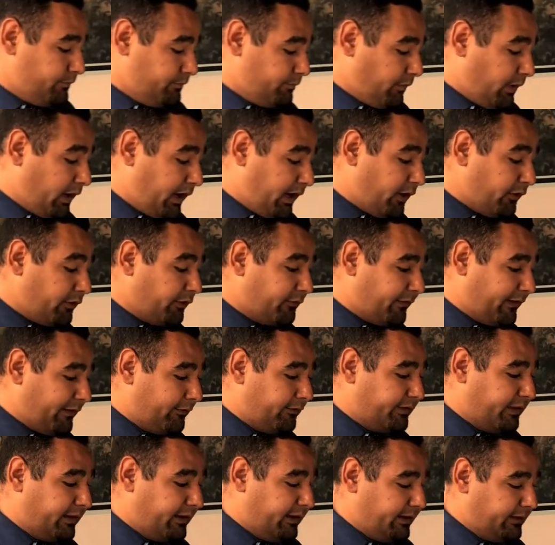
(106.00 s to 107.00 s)
My other
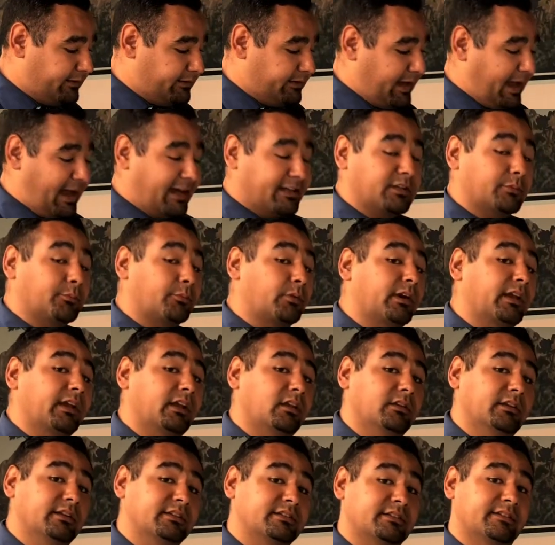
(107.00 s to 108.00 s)
favorite thing is it has a
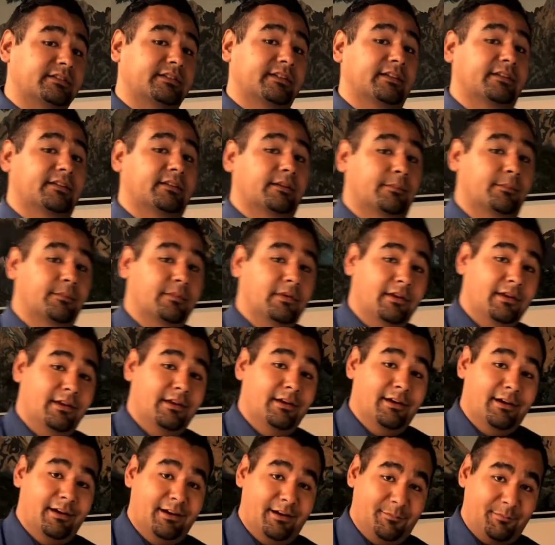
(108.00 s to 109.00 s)
pre-collision system.
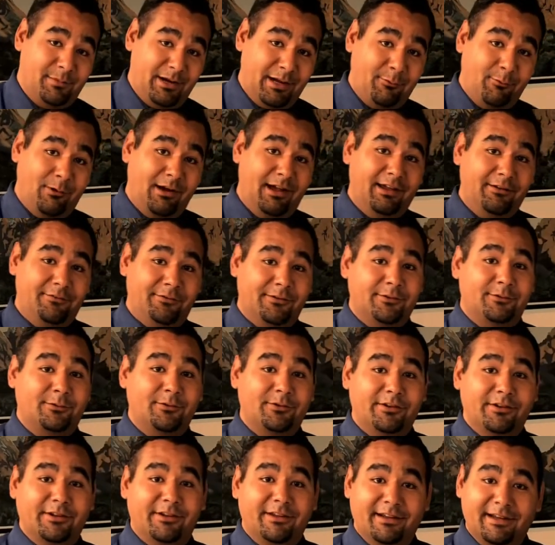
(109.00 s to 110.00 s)
My wife is
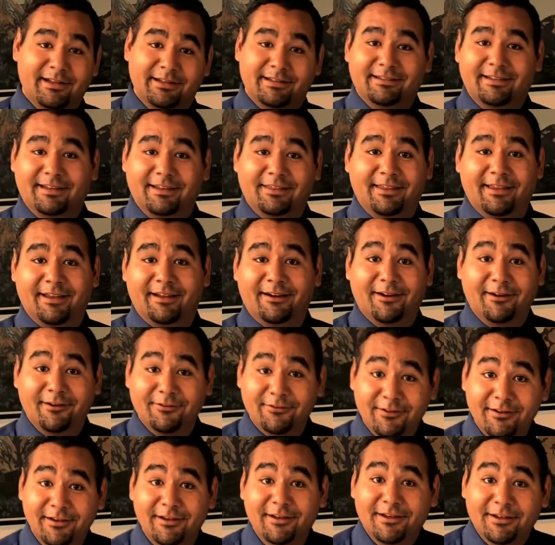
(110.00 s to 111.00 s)
really good at setting that off.
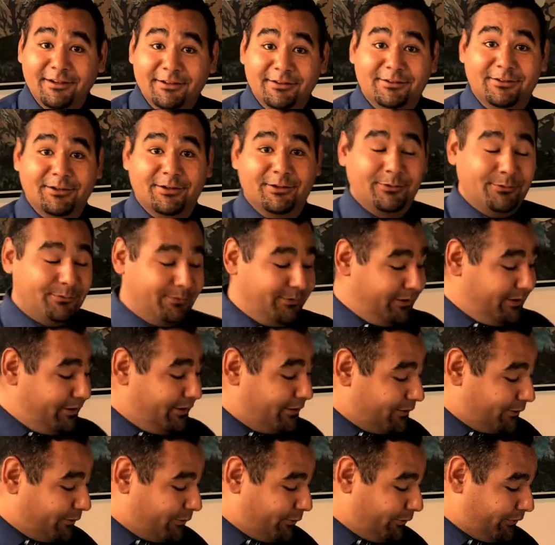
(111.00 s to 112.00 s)
So
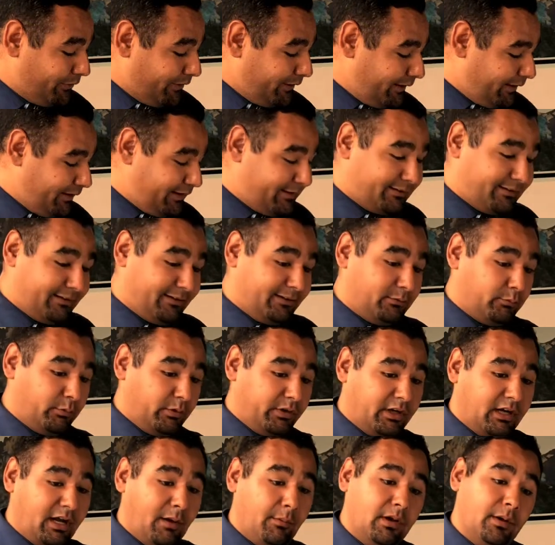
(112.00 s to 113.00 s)
the cool thing is when
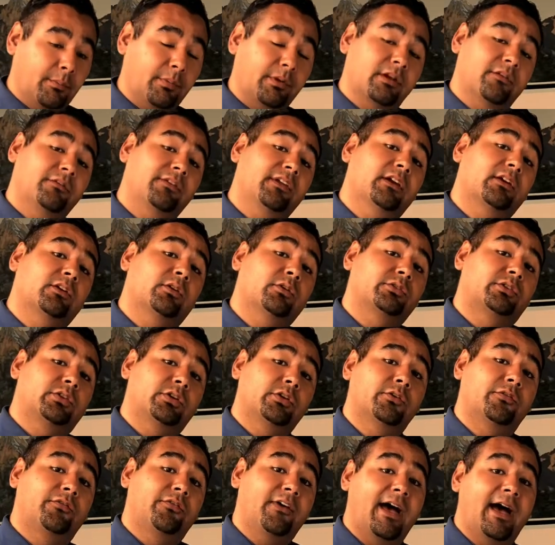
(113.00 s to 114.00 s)
you're coming up on a vehicle
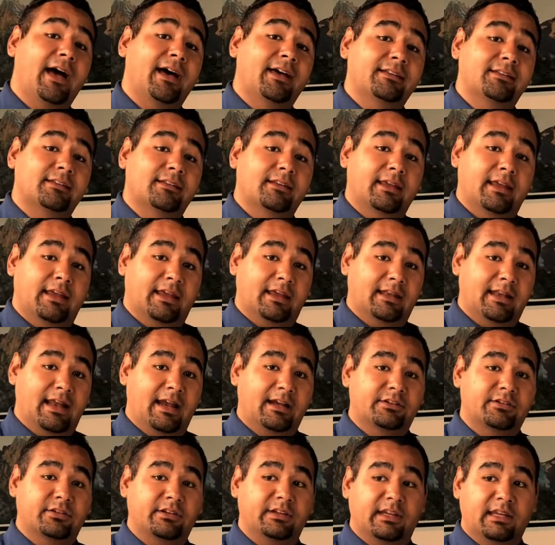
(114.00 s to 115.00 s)
too fast, it can
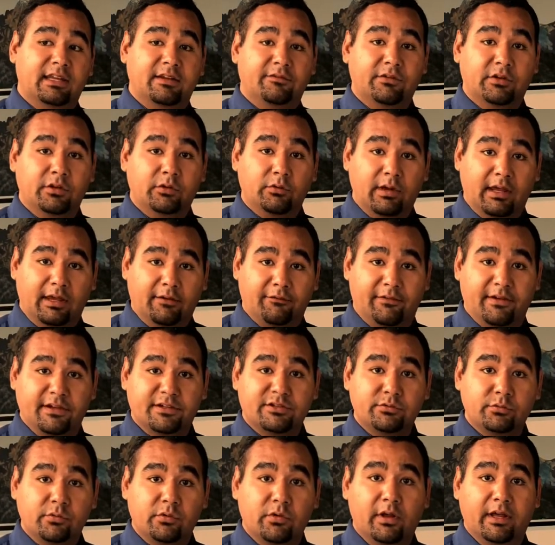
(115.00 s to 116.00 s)
actually give you a
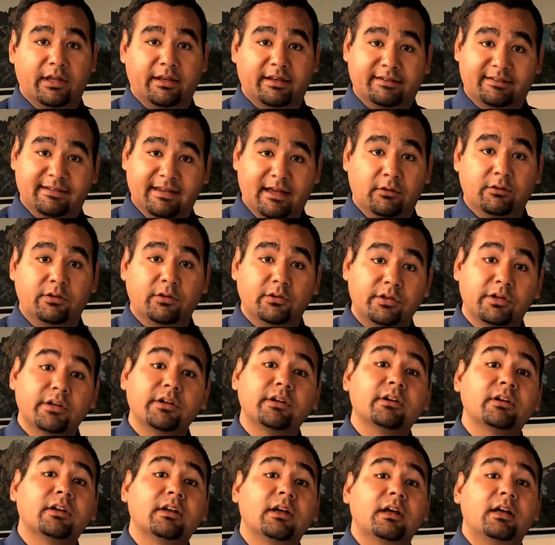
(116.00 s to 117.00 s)
visual and a sound
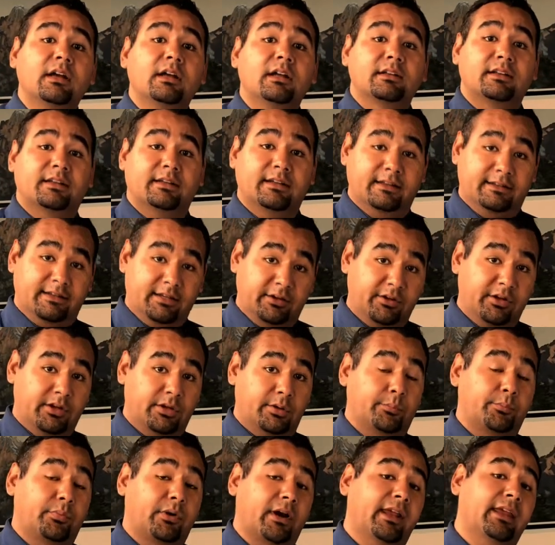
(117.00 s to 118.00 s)
alert to tell you to
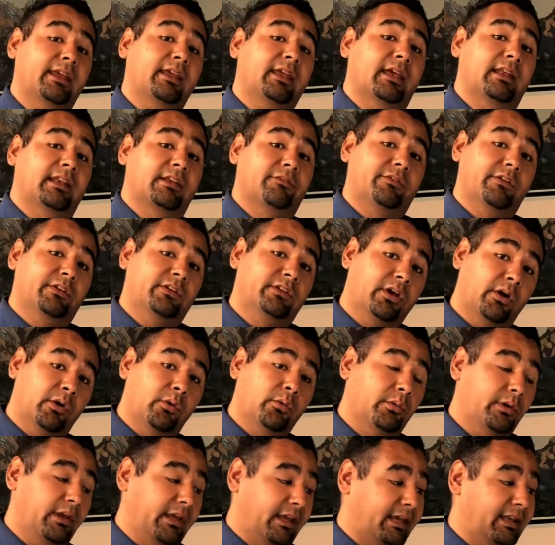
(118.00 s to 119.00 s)
brake. And if you
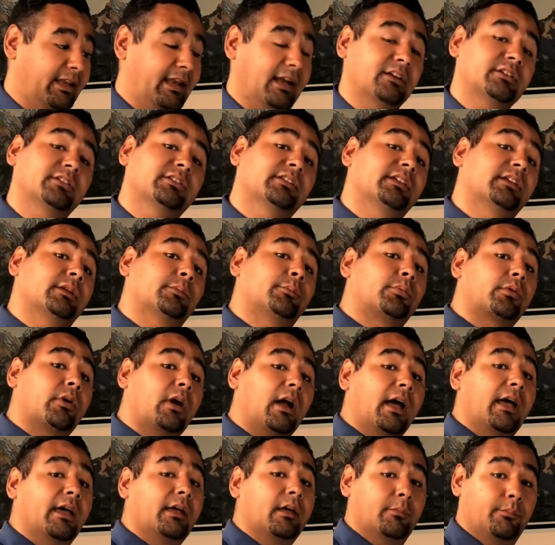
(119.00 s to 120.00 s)
don't, it can actually
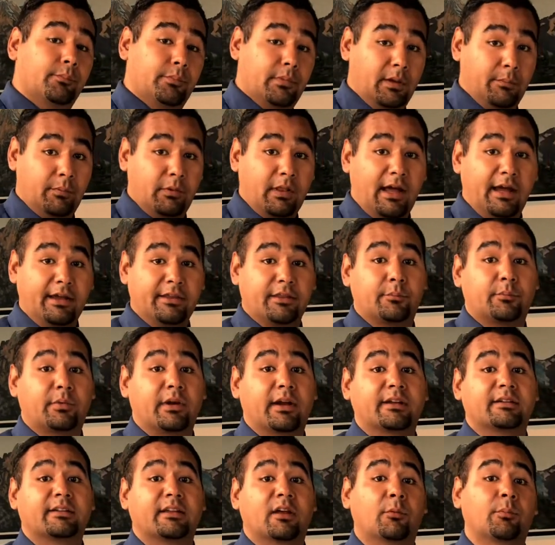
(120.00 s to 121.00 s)
apply the
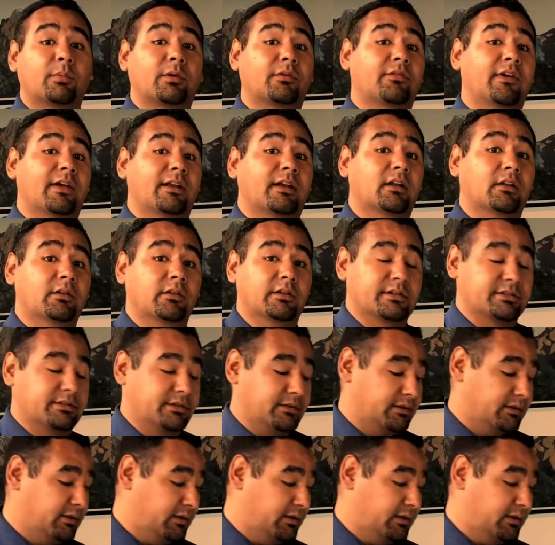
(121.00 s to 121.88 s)
brakes that will prevent a collision.